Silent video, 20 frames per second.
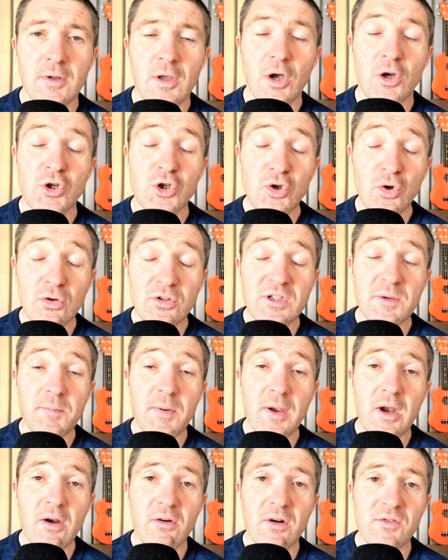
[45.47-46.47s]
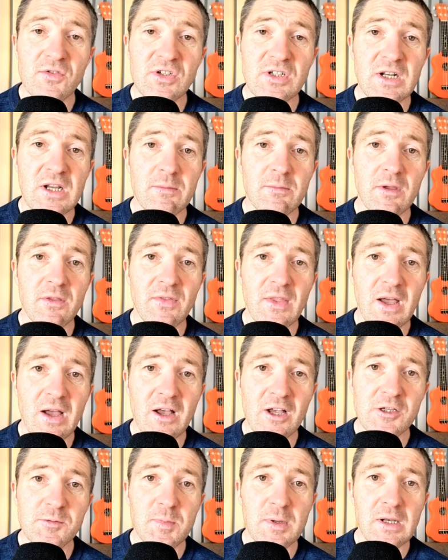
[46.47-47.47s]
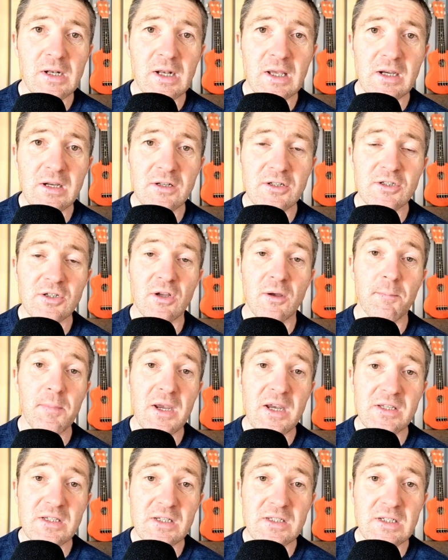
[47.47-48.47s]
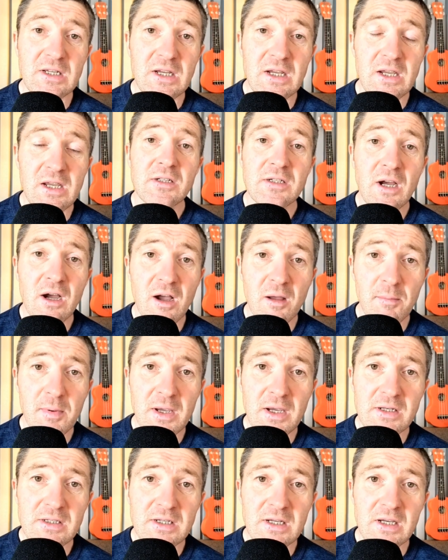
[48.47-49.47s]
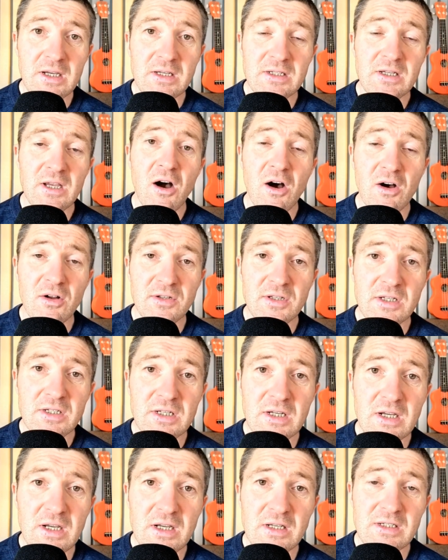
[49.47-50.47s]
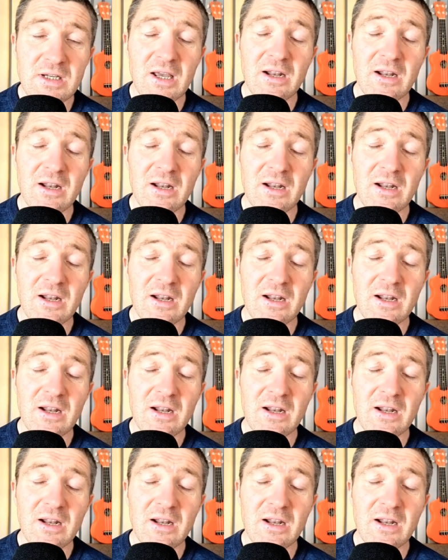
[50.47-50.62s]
A shorter period of sleep than that has been linked to obesity, diabetes, heart disease,